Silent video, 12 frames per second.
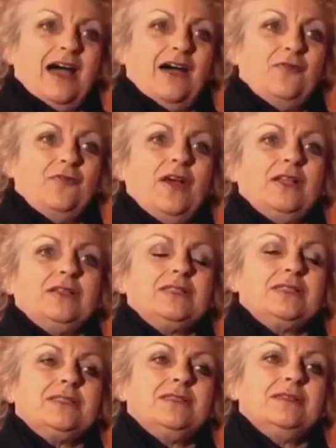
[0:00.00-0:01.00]
I
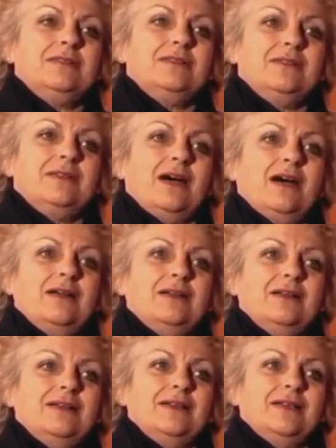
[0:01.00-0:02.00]
felt
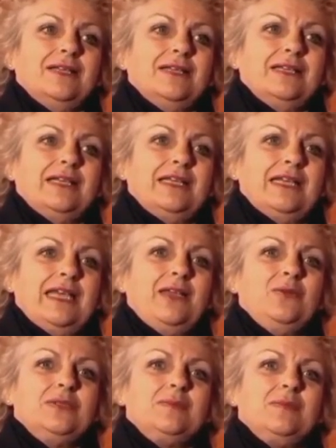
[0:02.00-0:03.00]
that he
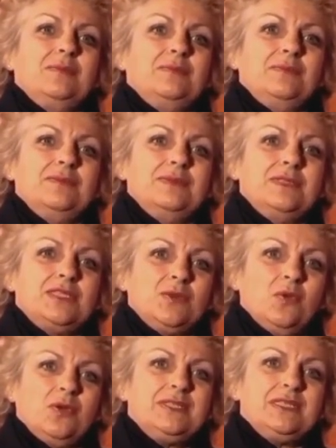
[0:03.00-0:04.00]
was
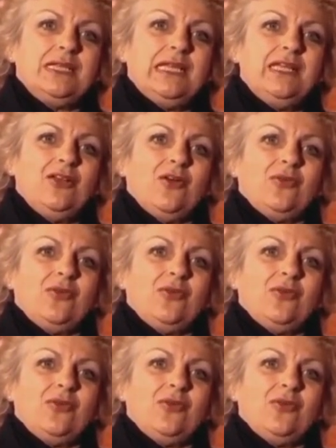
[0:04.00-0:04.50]
someone to lean